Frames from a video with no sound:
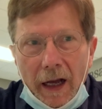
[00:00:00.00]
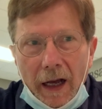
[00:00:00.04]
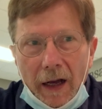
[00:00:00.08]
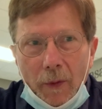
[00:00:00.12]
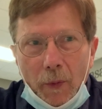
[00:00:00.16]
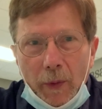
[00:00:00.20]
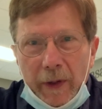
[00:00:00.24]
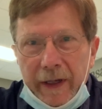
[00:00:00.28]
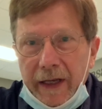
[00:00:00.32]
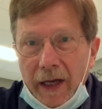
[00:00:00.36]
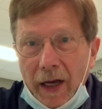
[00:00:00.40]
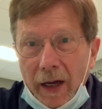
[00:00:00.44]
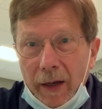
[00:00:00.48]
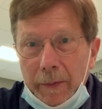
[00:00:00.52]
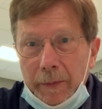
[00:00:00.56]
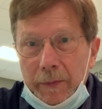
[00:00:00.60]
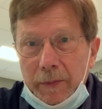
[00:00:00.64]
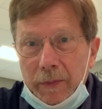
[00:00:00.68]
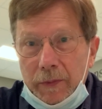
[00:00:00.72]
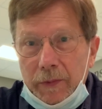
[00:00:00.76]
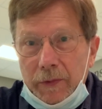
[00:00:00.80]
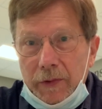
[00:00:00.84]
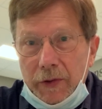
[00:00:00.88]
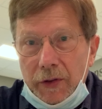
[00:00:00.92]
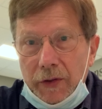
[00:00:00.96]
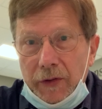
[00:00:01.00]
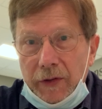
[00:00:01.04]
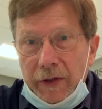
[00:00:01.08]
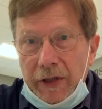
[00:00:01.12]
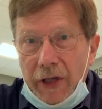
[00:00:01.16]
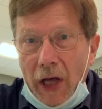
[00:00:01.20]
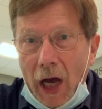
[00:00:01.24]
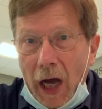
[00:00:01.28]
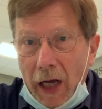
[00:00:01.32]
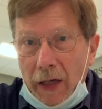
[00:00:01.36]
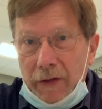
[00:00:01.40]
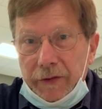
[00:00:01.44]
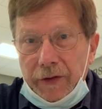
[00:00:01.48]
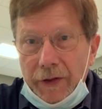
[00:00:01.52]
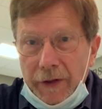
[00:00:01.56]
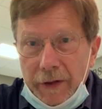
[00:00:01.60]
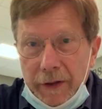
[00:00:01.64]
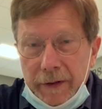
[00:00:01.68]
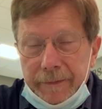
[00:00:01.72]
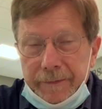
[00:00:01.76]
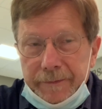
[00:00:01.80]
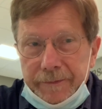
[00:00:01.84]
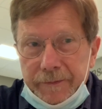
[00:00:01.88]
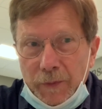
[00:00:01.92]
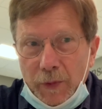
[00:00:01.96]
We come to the doctor,
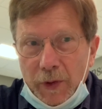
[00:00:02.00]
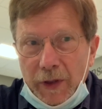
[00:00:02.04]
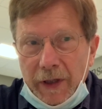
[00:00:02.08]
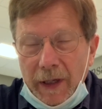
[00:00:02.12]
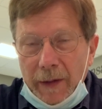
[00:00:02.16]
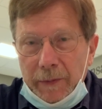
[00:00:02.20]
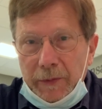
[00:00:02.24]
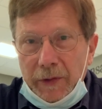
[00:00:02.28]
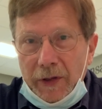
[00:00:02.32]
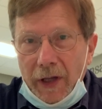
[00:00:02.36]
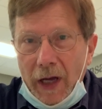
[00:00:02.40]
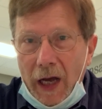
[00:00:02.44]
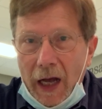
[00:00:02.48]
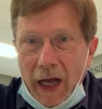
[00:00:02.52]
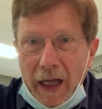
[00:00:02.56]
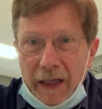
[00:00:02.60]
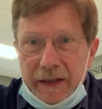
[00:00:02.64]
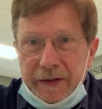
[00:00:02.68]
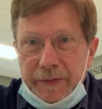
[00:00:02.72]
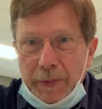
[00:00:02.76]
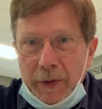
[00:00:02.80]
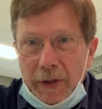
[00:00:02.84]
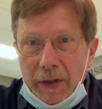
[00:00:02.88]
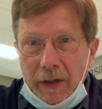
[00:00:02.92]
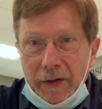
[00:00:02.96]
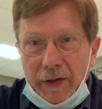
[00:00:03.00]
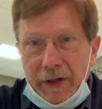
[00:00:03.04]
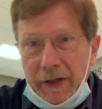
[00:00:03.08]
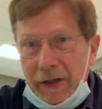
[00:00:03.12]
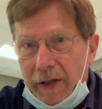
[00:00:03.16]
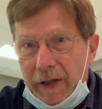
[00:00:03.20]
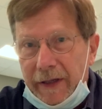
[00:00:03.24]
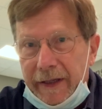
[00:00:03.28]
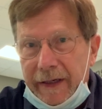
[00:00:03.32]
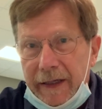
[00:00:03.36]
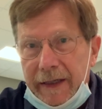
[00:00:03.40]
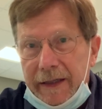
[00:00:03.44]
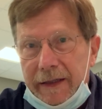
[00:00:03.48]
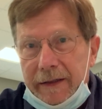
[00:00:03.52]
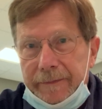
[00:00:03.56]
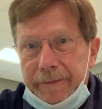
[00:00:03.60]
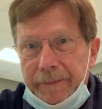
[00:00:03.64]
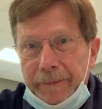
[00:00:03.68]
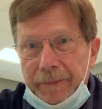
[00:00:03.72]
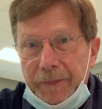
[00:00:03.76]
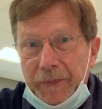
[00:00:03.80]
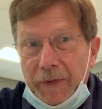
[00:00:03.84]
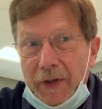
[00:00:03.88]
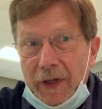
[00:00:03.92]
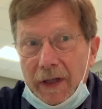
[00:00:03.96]
we come to the hospital, the clinic,
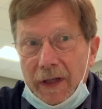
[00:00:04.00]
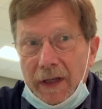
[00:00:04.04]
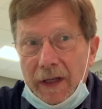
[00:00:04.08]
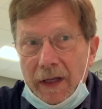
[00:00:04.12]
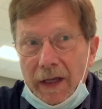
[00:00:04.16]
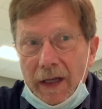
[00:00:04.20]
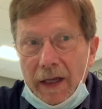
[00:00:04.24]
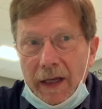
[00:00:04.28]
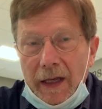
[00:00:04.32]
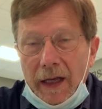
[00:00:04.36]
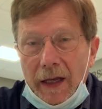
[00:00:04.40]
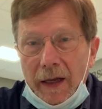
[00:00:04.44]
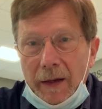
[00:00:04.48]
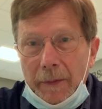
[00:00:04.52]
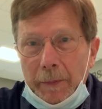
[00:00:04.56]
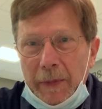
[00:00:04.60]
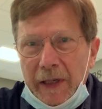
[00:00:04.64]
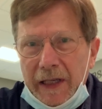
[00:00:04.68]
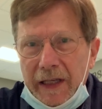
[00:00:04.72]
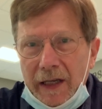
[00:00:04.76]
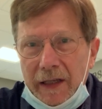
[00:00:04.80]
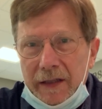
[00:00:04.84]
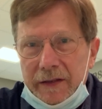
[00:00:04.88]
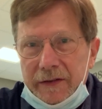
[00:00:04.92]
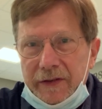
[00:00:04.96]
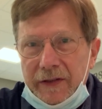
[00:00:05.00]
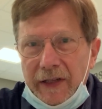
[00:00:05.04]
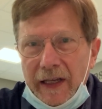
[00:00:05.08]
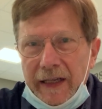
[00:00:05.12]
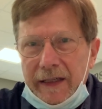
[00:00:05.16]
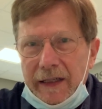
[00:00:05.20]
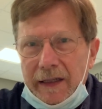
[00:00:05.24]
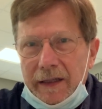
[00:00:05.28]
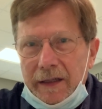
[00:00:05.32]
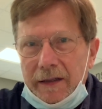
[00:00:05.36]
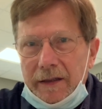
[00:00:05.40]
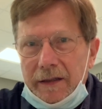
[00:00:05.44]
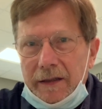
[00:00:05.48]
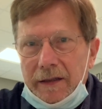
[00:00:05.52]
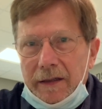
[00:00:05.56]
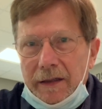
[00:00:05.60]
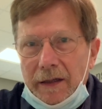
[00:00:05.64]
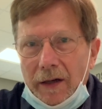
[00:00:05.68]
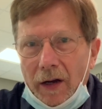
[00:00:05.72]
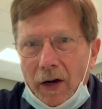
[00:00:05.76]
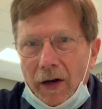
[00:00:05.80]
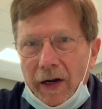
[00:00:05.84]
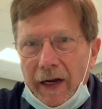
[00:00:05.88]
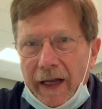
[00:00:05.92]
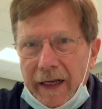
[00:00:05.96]
because they
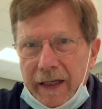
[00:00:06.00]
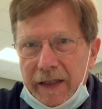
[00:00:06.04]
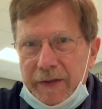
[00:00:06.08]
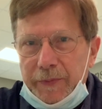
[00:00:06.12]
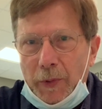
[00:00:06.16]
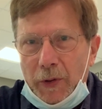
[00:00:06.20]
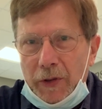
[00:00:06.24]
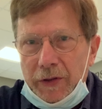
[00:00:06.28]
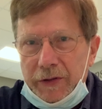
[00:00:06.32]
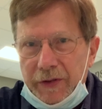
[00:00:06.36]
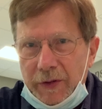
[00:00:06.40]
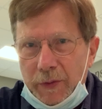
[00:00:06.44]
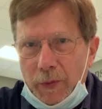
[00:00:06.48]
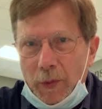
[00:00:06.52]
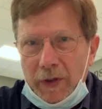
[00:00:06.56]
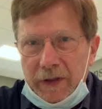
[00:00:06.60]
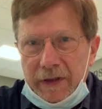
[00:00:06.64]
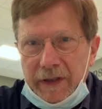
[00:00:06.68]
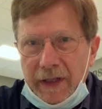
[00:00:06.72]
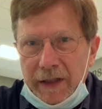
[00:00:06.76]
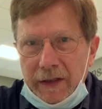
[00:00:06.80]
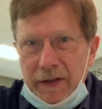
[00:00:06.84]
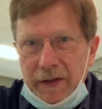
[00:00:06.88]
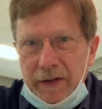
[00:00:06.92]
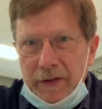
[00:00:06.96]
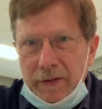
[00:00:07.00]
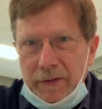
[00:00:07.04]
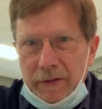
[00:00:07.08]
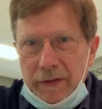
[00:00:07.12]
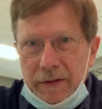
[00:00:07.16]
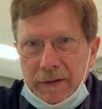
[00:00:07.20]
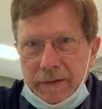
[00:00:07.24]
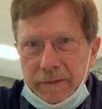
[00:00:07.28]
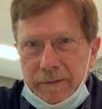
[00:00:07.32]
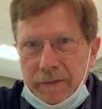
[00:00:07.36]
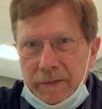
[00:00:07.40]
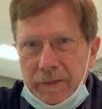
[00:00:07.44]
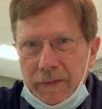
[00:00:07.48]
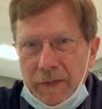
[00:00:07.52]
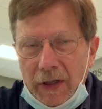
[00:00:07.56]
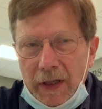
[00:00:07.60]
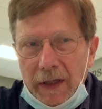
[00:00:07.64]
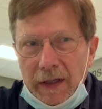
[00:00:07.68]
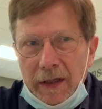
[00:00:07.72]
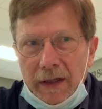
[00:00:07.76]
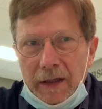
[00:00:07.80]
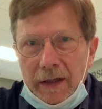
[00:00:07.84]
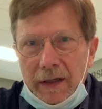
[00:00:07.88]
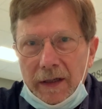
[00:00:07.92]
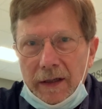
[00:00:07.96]
are experts in what they do.
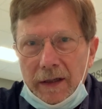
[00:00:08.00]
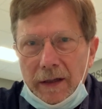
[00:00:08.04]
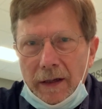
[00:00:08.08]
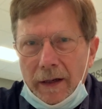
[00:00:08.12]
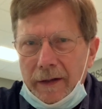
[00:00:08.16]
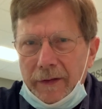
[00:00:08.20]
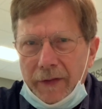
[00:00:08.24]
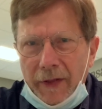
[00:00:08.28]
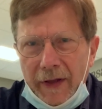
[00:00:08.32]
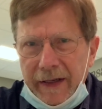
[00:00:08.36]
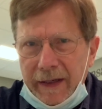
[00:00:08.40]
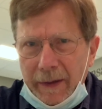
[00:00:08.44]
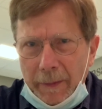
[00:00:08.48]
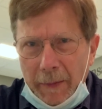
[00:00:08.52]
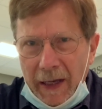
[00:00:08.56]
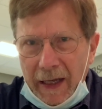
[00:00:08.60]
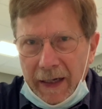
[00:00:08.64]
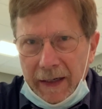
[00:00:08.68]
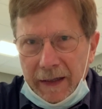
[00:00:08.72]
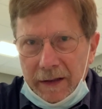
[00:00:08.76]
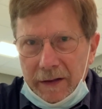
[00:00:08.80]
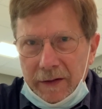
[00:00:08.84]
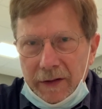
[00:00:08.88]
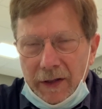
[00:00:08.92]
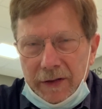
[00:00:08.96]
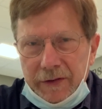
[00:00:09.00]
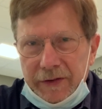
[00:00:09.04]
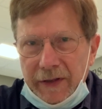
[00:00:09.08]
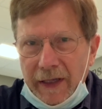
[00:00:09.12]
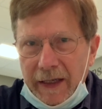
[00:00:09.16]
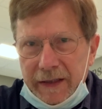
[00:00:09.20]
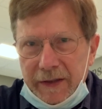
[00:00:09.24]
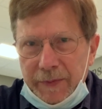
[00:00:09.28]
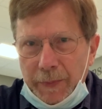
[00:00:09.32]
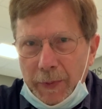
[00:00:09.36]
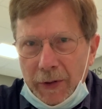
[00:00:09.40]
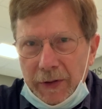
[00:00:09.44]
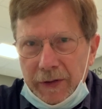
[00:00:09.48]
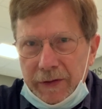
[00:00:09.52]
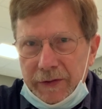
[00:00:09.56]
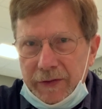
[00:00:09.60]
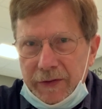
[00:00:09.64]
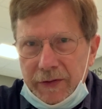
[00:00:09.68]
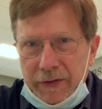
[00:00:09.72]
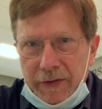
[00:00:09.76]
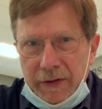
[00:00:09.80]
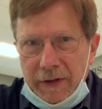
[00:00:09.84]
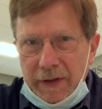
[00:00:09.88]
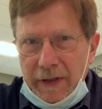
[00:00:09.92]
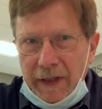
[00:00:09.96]
Think about it. There's experts
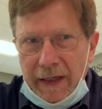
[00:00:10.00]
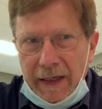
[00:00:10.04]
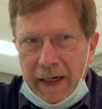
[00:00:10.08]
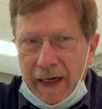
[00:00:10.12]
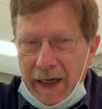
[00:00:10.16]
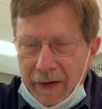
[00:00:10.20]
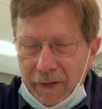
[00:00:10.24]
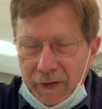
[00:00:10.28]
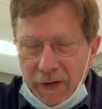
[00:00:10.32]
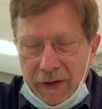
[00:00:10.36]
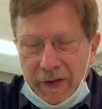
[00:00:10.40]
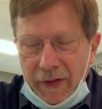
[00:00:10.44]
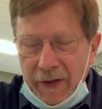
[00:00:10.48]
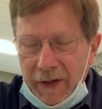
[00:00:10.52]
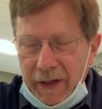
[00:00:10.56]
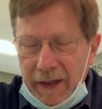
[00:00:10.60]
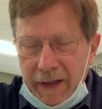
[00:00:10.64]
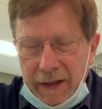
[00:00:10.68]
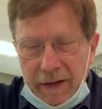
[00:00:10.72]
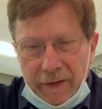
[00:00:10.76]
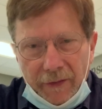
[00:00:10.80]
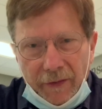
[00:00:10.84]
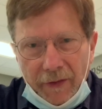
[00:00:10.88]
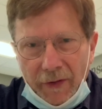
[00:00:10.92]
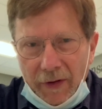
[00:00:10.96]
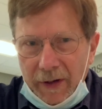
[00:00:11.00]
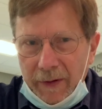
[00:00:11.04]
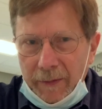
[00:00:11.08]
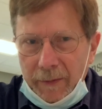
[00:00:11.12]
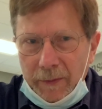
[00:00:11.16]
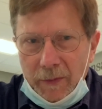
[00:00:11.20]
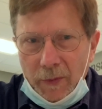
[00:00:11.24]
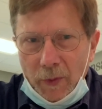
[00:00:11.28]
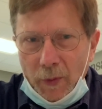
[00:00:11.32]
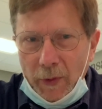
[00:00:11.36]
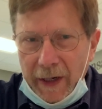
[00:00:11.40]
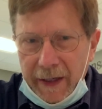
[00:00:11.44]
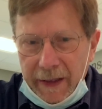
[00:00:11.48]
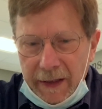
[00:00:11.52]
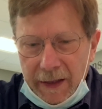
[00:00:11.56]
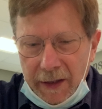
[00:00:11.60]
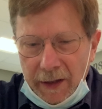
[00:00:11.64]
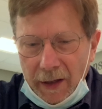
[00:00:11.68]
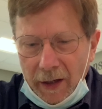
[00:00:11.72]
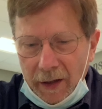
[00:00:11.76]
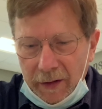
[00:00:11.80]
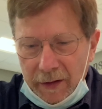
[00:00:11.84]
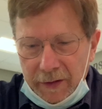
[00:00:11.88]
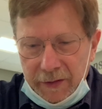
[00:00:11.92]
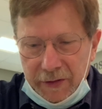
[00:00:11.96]
in everything from
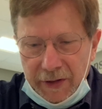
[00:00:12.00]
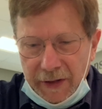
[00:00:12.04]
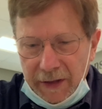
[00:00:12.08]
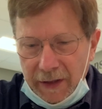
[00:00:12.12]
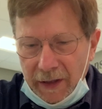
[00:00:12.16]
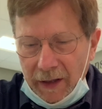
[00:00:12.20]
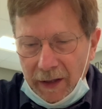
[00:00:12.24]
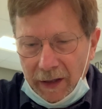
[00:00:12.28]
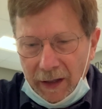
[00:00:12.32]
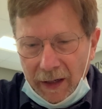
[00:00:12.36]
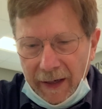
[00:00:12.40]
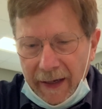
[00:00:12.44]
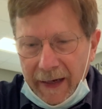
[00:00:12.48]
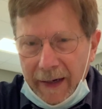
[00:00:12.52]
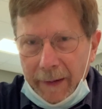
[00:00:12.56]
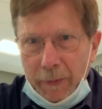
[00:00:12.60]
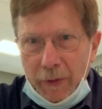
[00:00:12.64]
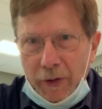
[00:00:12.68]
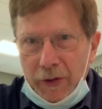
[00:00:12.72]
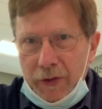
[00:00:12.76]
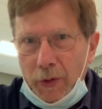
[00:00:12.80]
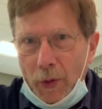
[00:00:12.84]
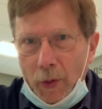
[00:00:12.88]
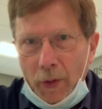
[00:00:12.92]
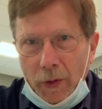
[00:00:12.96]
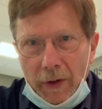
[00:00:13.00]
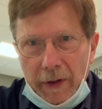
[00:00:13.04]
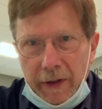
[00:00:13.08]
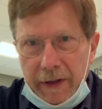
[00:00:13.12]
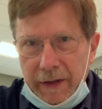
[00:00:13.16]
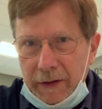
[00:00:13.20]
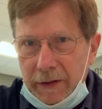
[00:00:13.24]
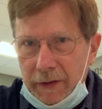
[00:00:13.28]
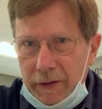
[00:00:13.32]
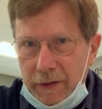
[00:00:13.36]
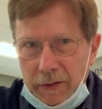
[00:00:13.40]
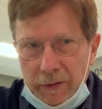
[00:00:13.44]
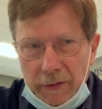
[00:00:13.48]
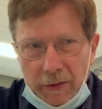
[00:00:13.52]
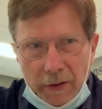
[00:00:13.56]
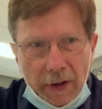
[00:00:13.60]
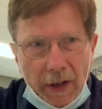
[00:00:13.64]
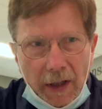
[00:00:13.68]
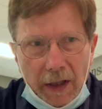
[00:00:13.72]
radiology to the laboratory to,